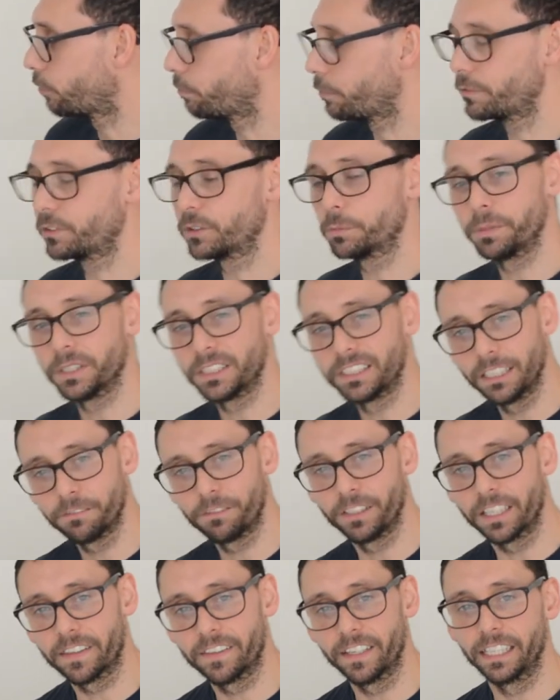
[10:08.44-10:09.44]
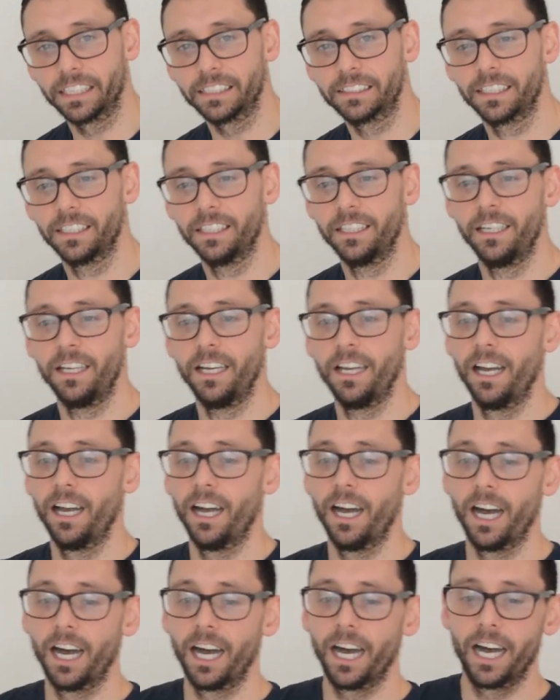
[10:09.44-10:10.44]
with specific things
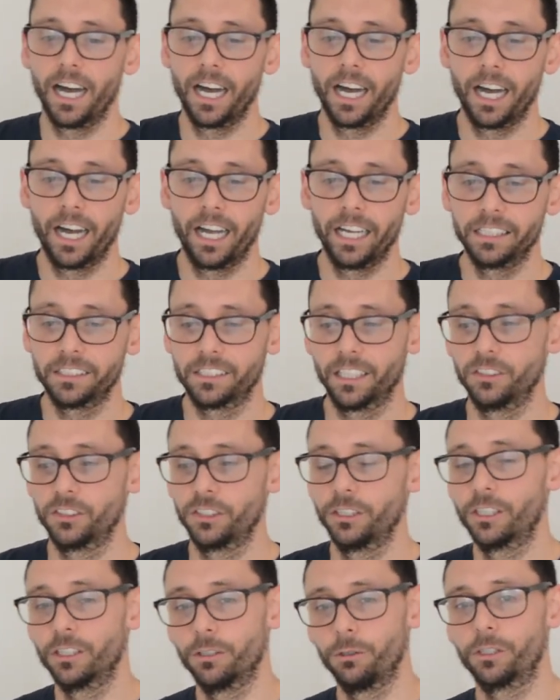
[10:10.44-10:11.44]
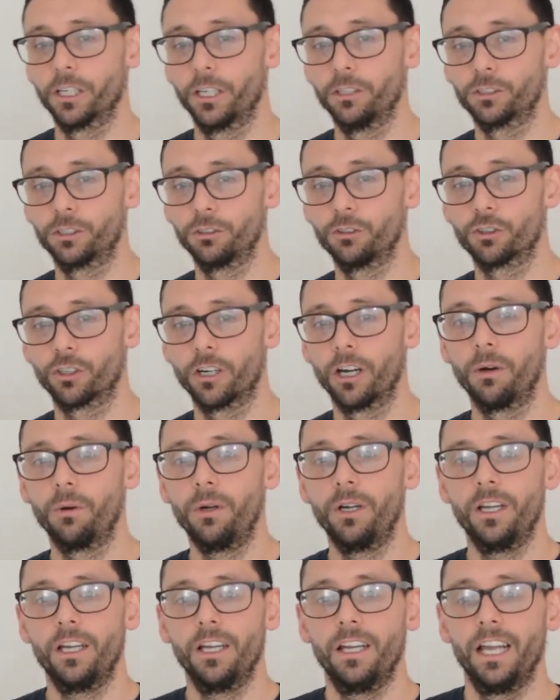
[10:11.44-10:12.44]
uh, in terms of your glucose control
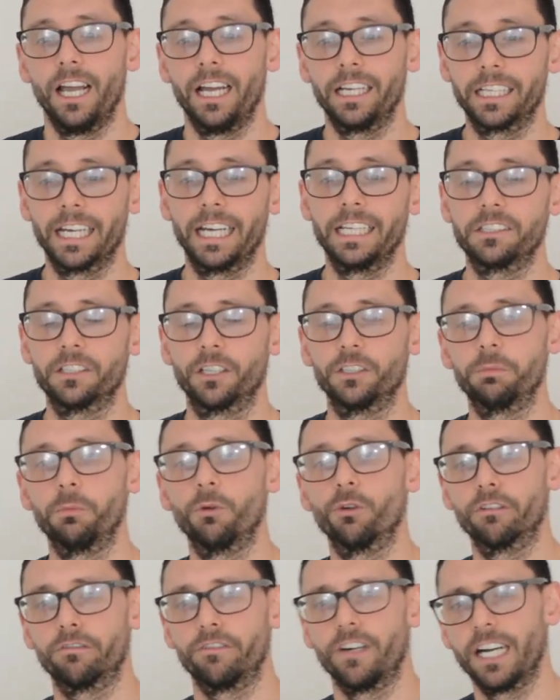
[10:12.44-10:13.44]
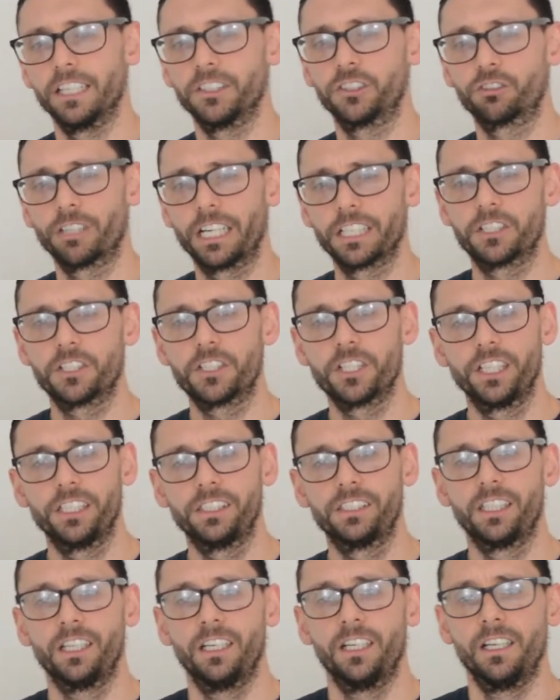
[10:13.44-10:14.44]
and get into those more advanced strategies.